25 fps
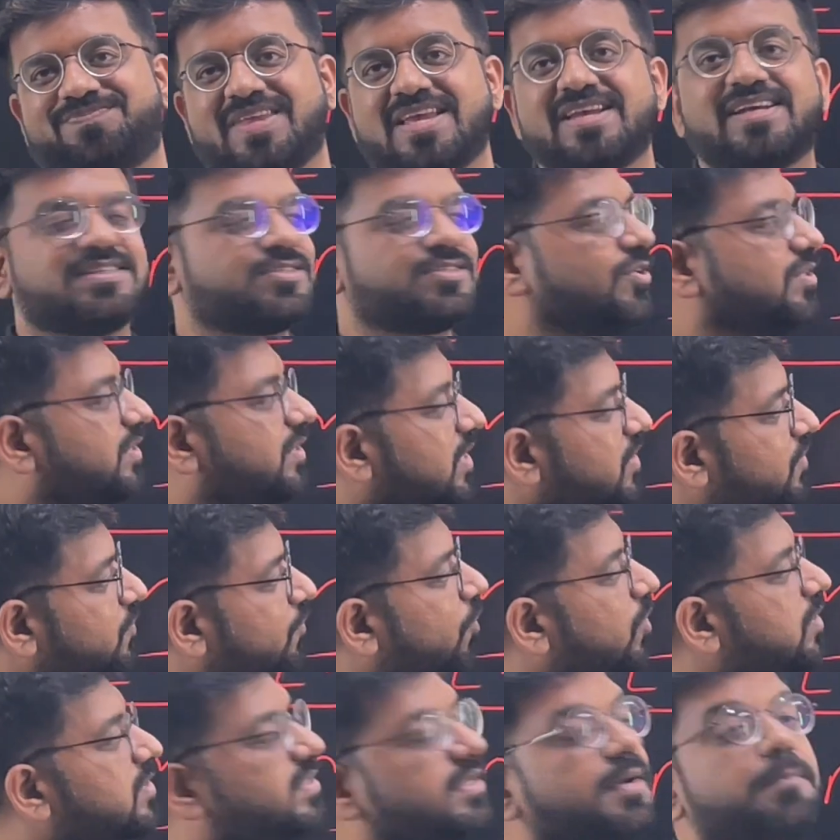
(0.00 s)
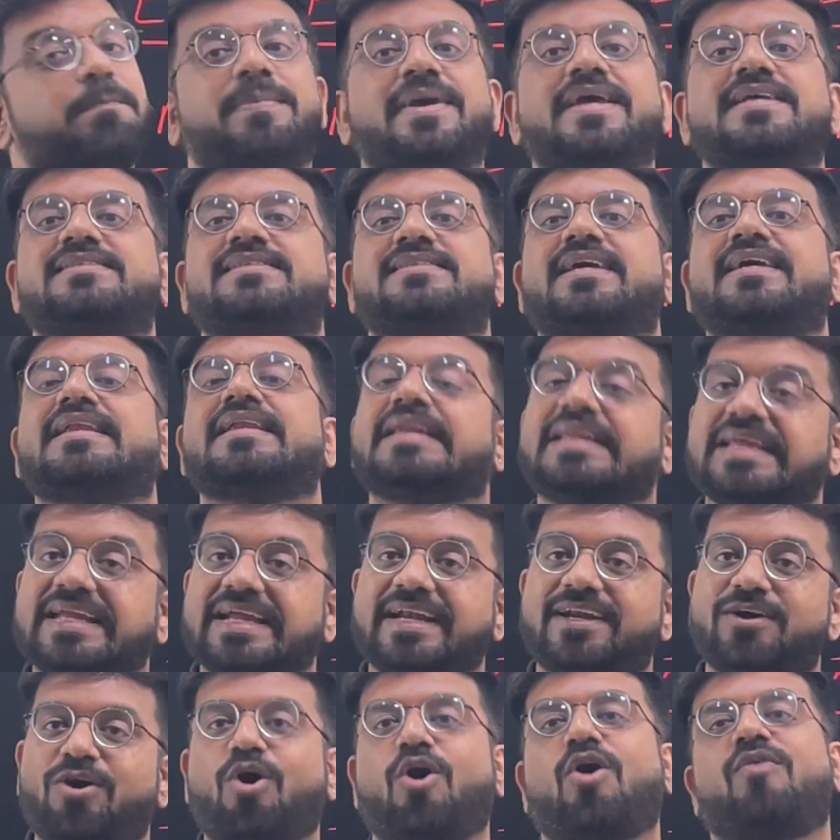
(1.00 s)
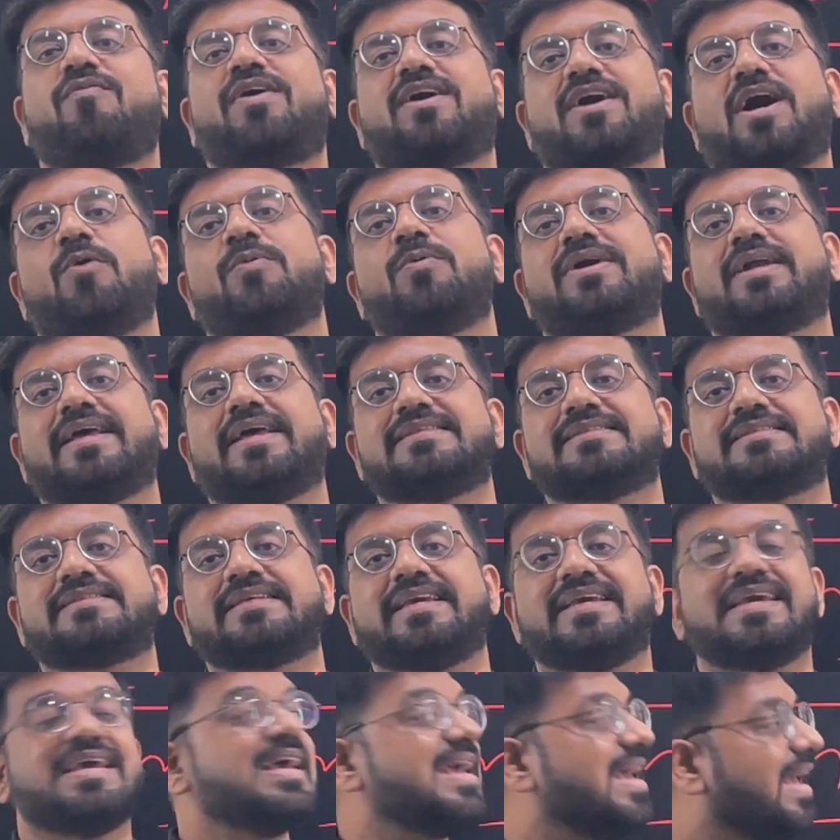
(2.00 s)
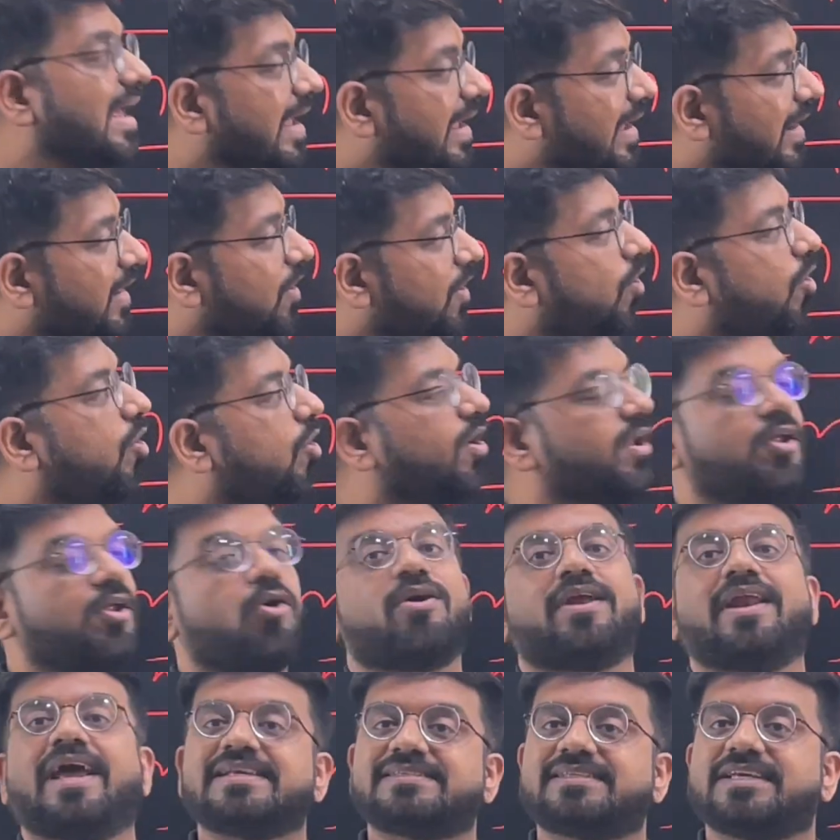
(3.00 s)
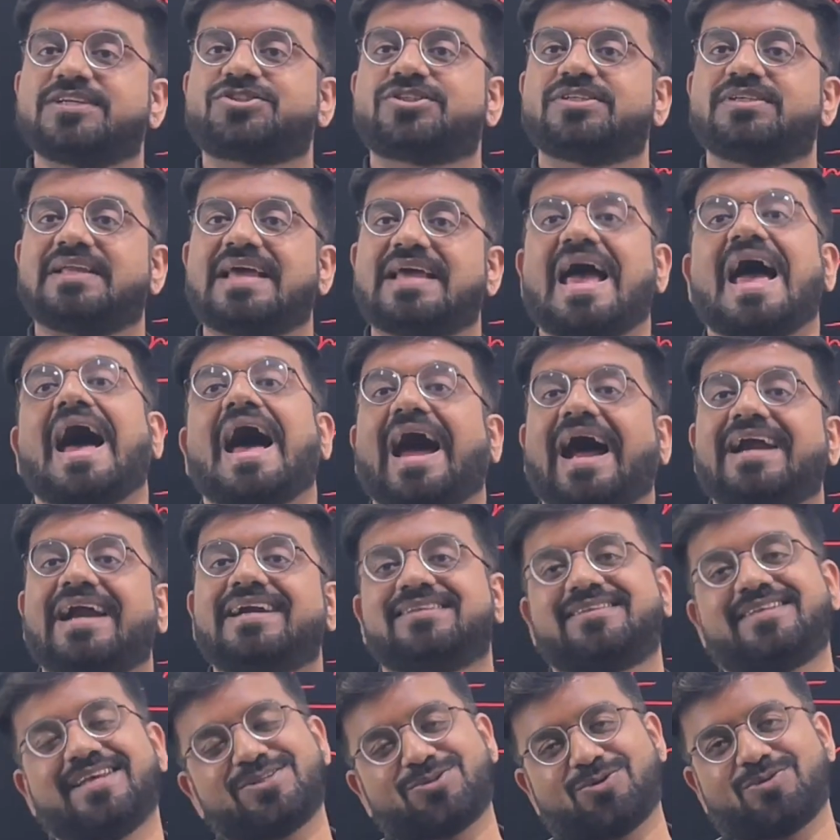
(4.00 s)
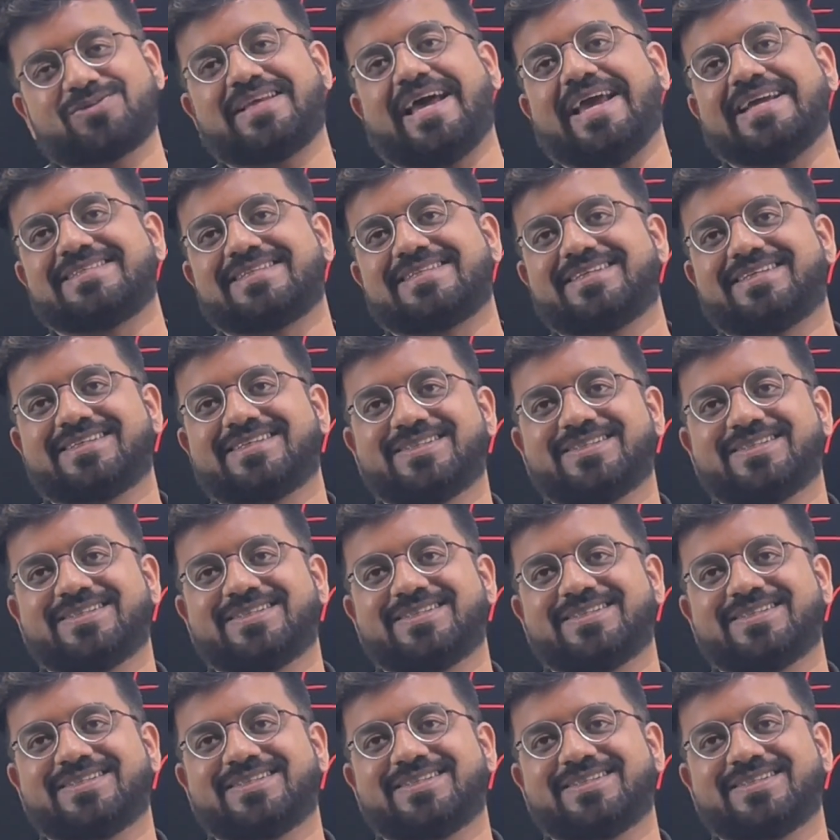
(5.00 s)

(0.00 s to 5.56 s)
So this was the basic need of accountancy in an organization and the society.